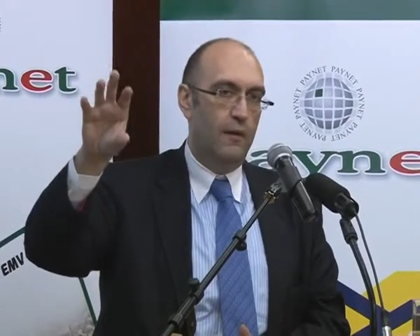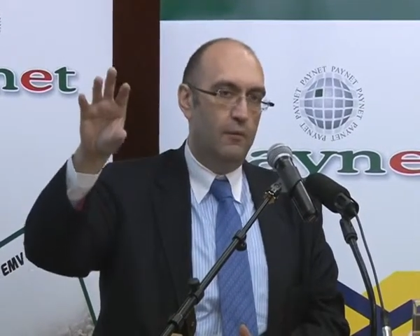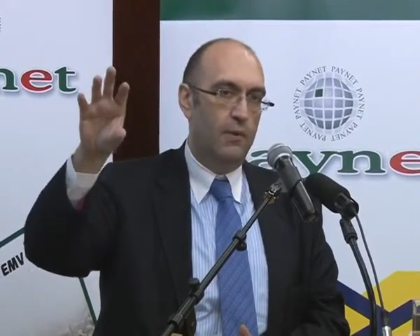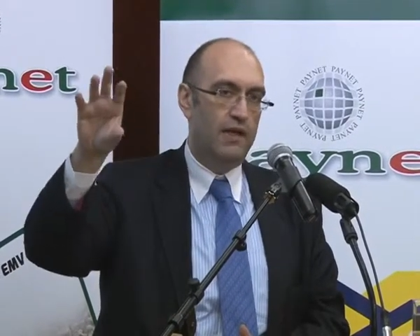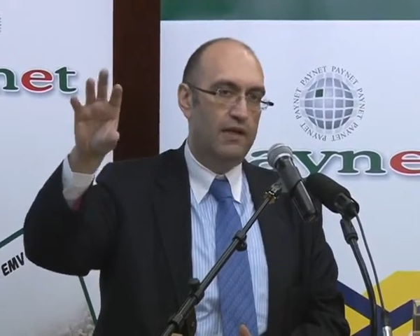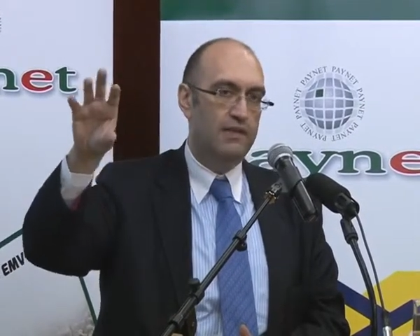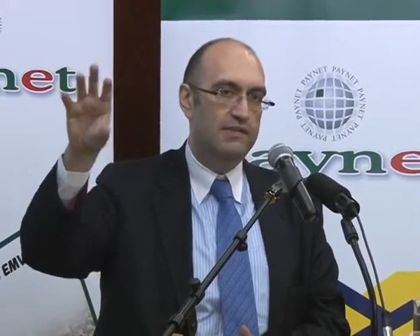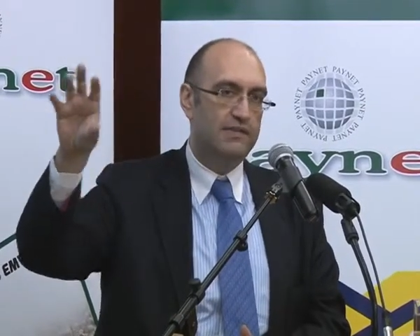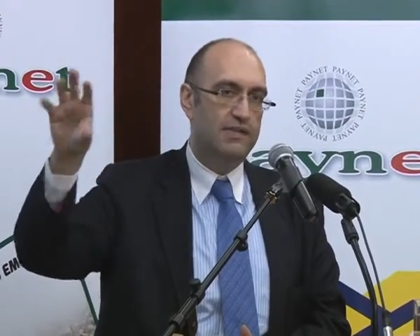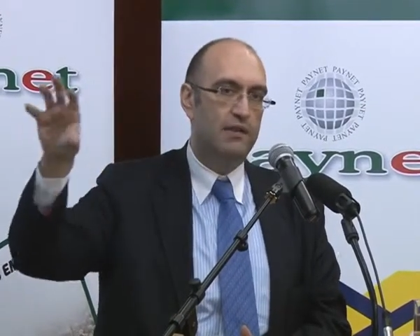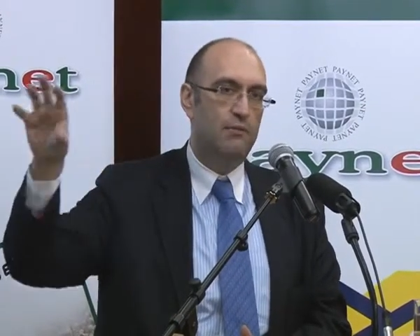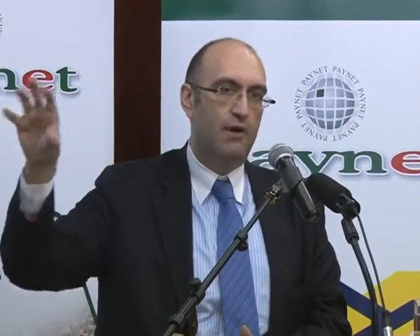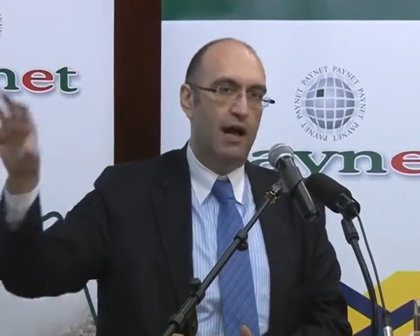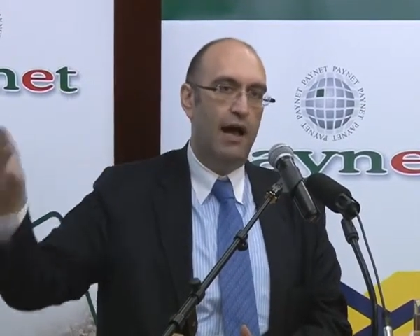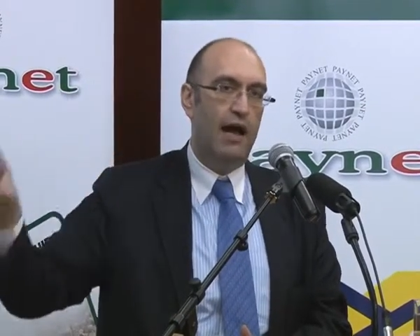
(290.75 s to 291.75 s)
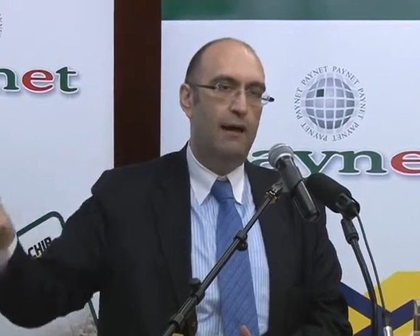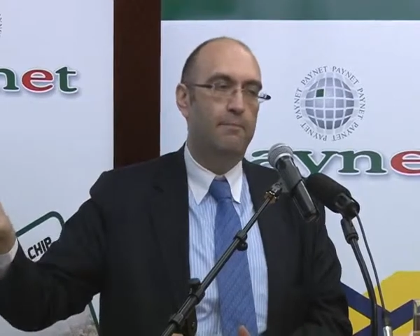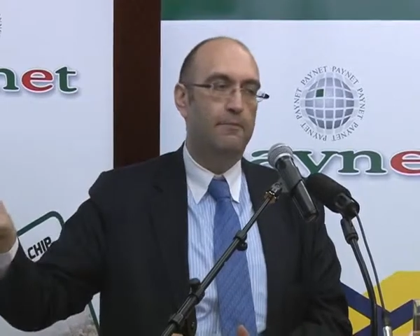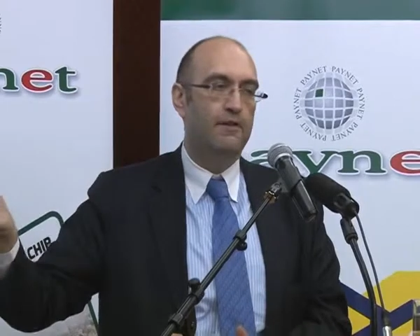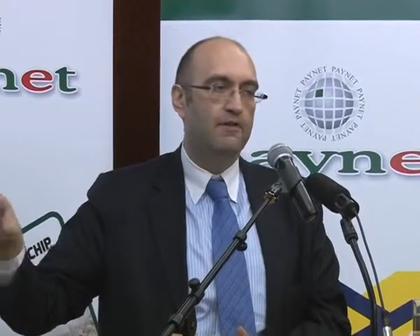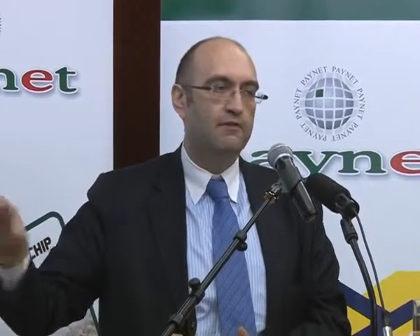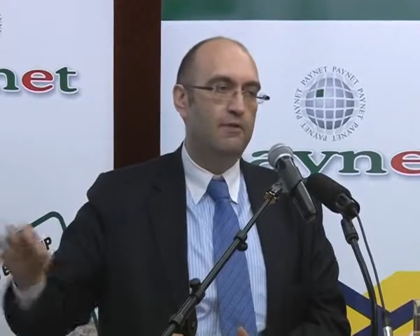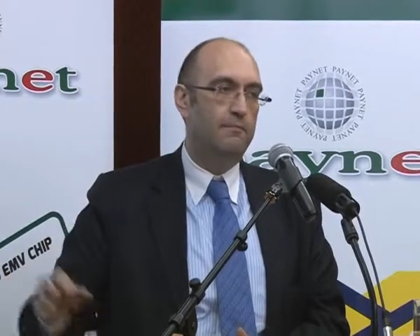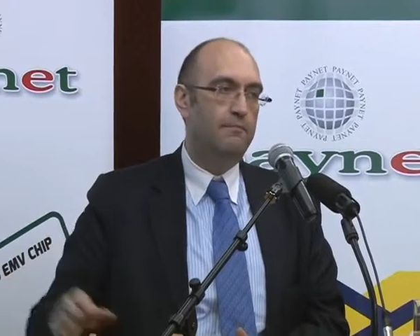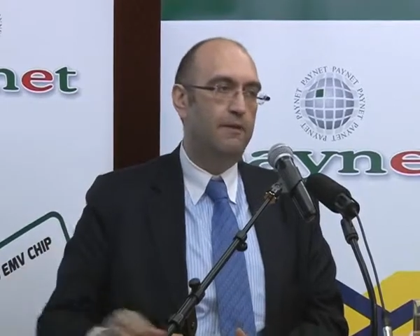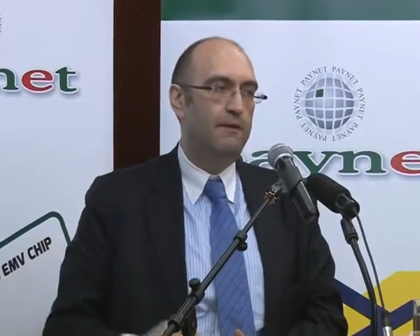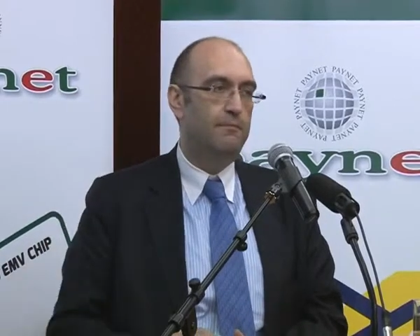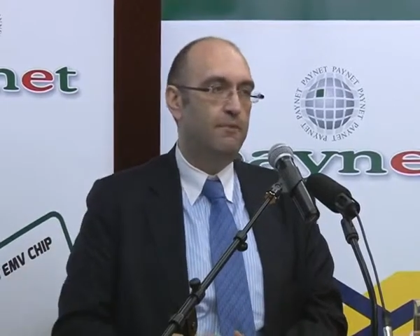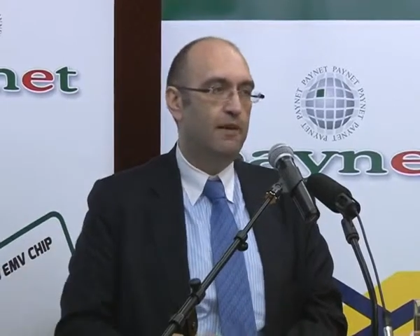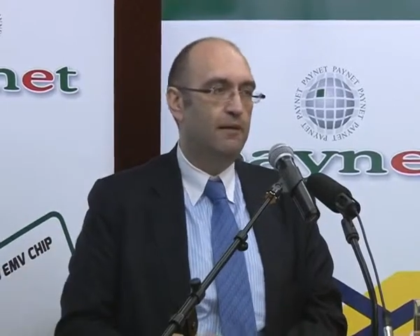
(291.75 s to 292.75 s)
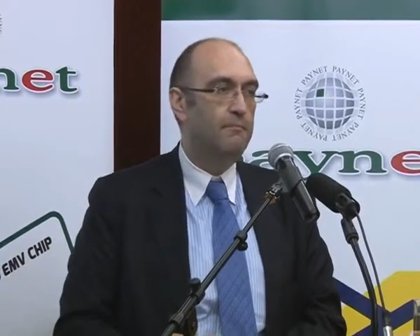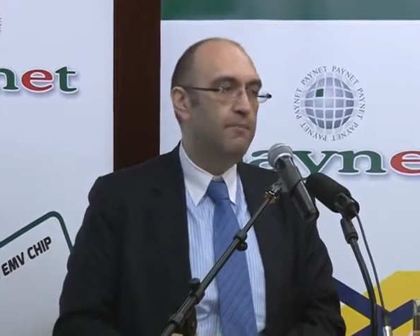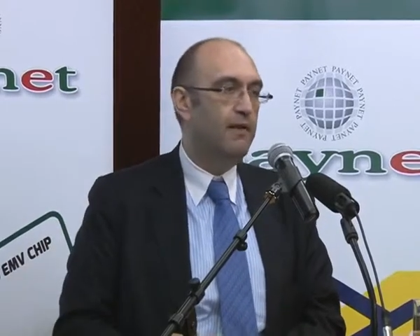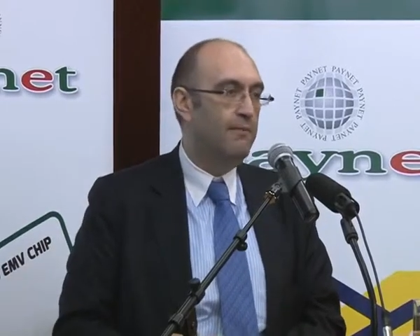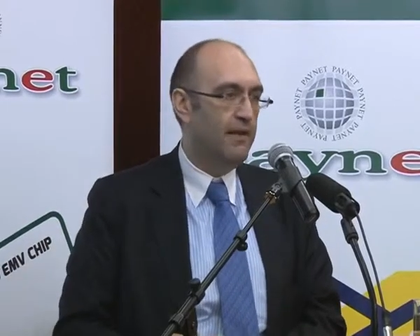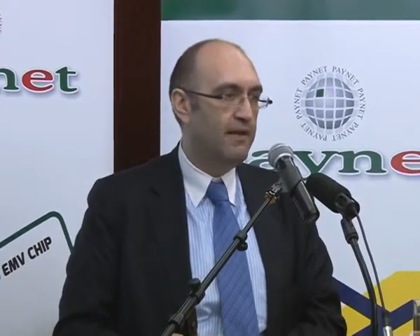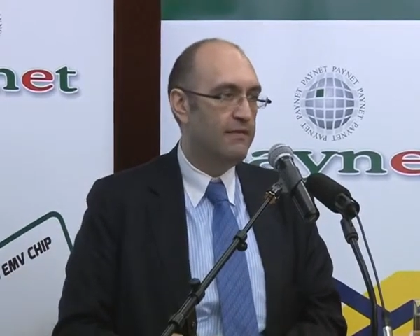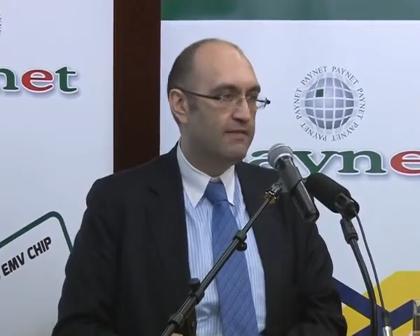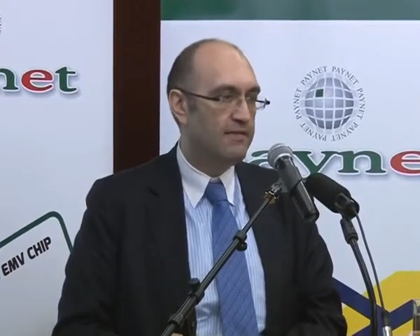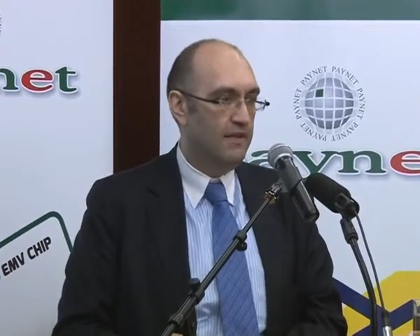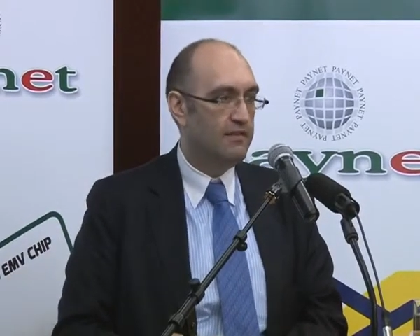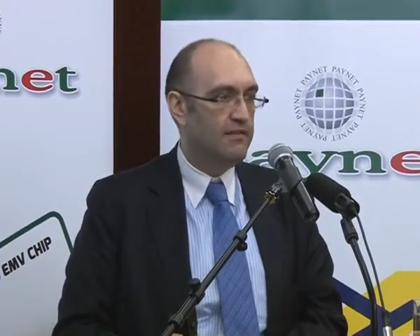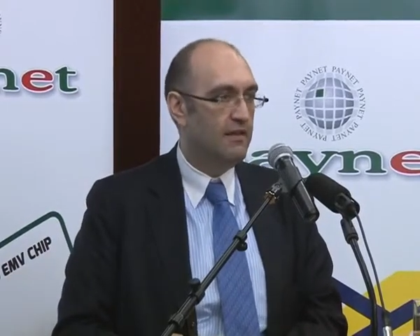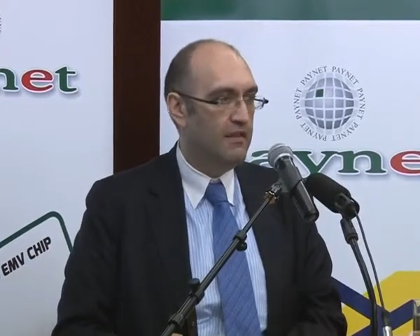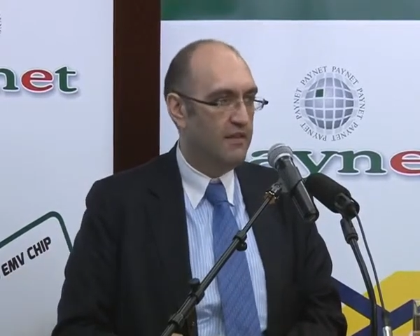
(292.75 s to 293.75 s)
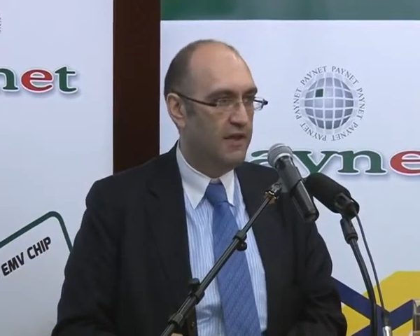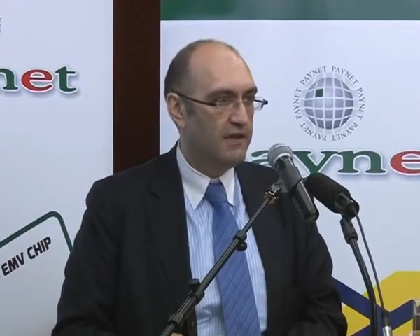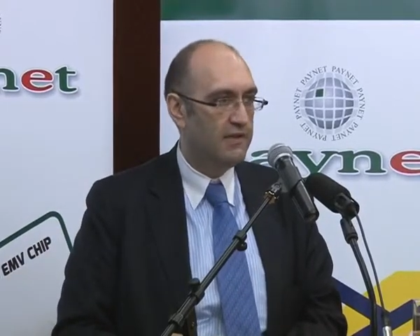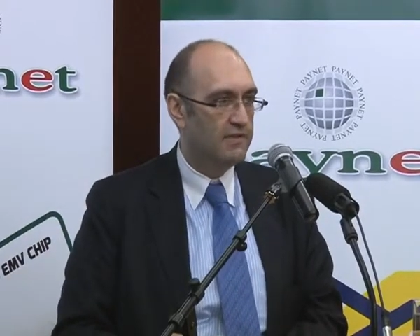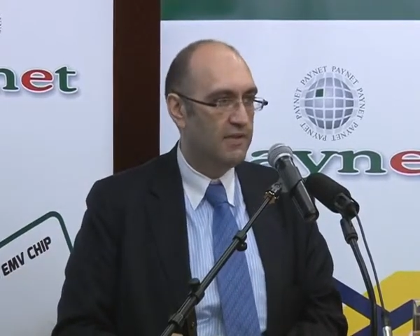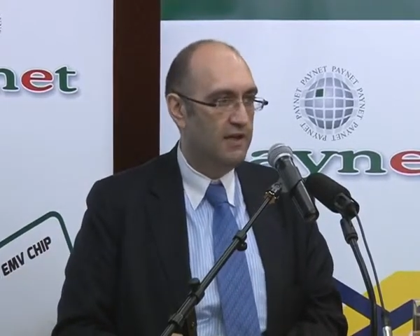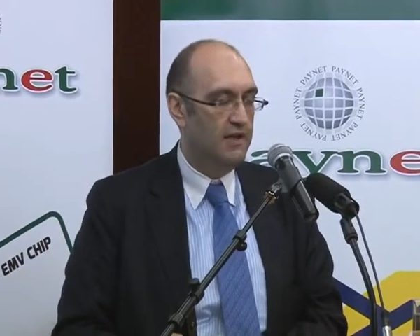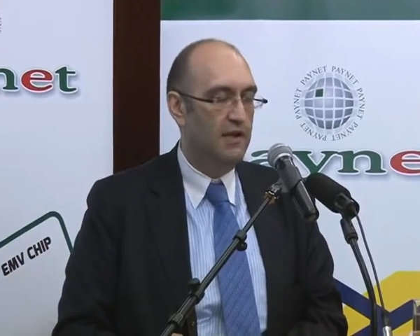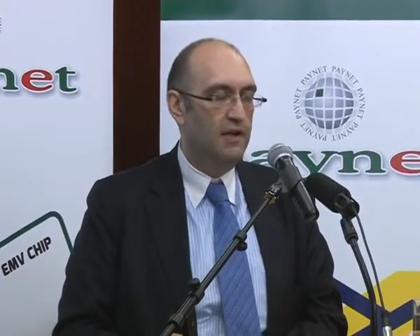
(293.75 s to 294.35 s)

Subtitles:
we can see what happens when people implement certain things.